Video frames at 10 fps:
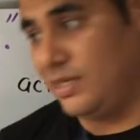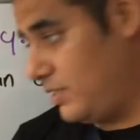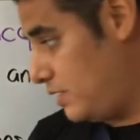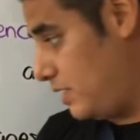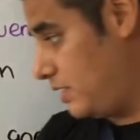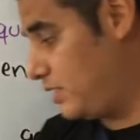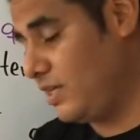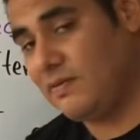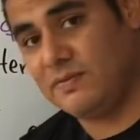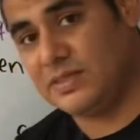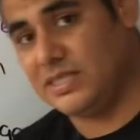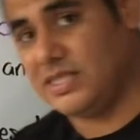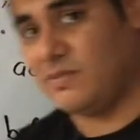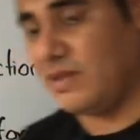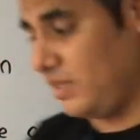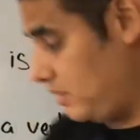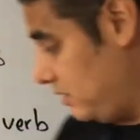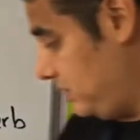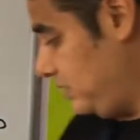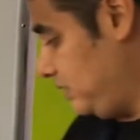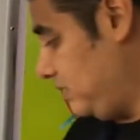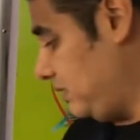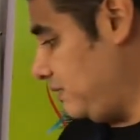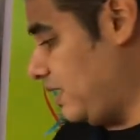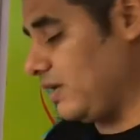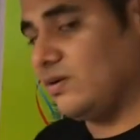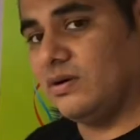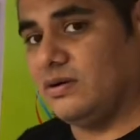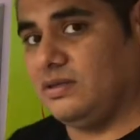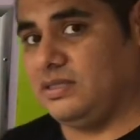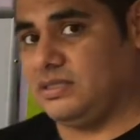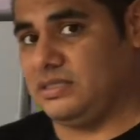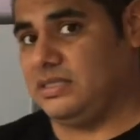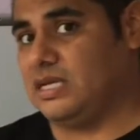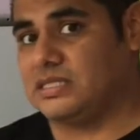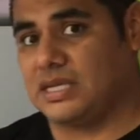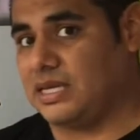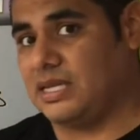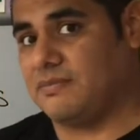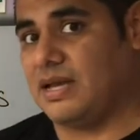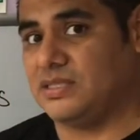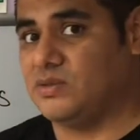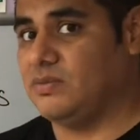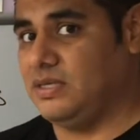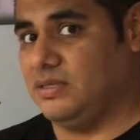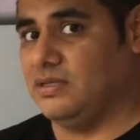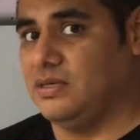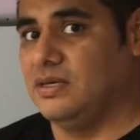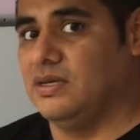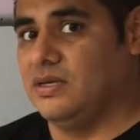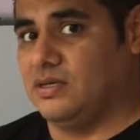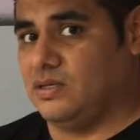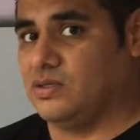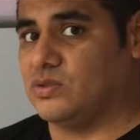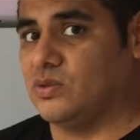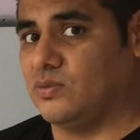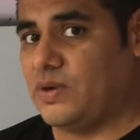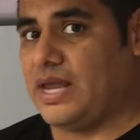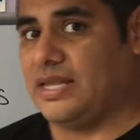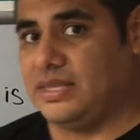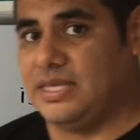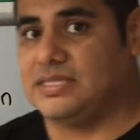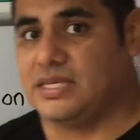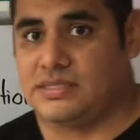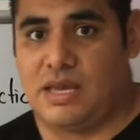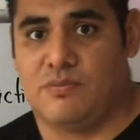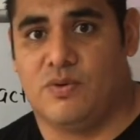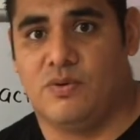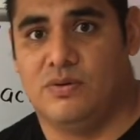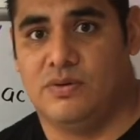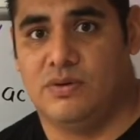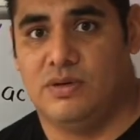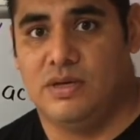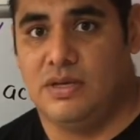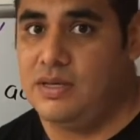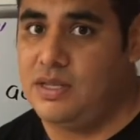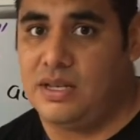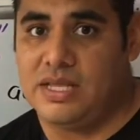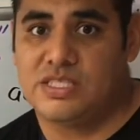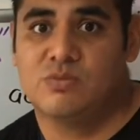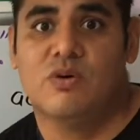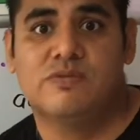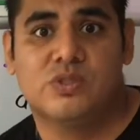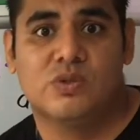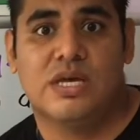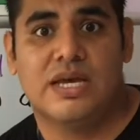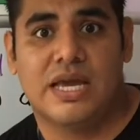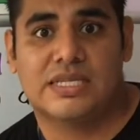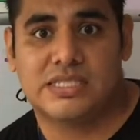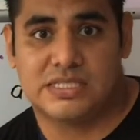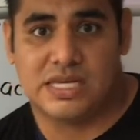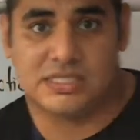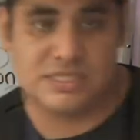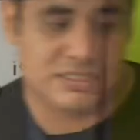Let's see if teacher Maricoco doesn't get mad to me just to write in this example. Let's move to the exercises.